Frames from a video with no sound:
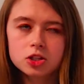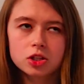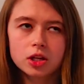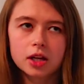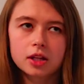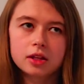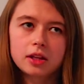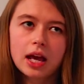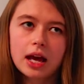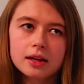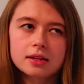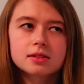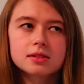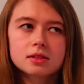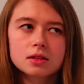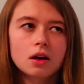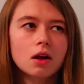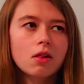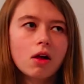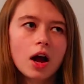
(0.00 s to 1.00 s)
Like yes,
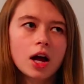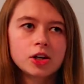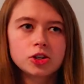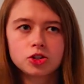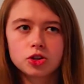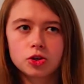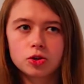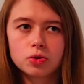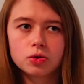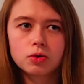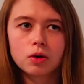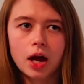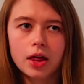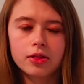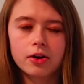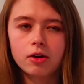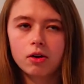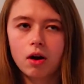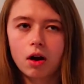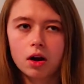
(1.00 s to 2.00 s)
a lot do, and
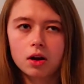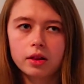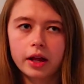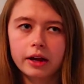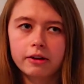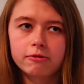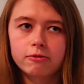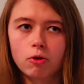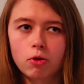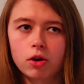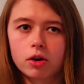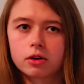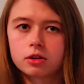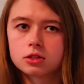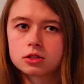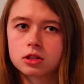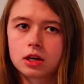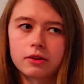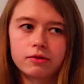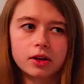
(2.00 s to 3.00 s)
there are like
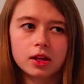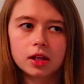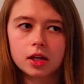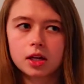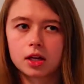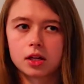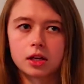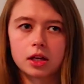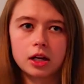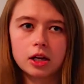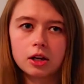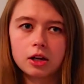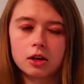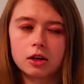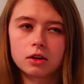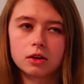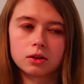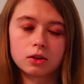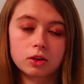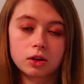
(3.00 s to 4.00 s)
foreigners and everything here,
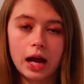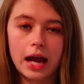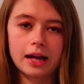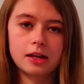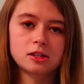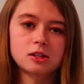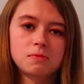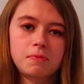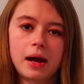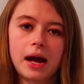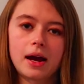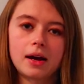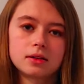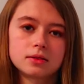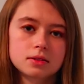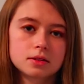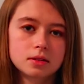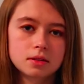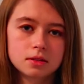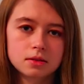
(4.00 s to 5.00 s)
or
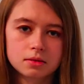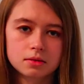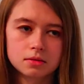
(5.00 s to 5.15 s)
expats,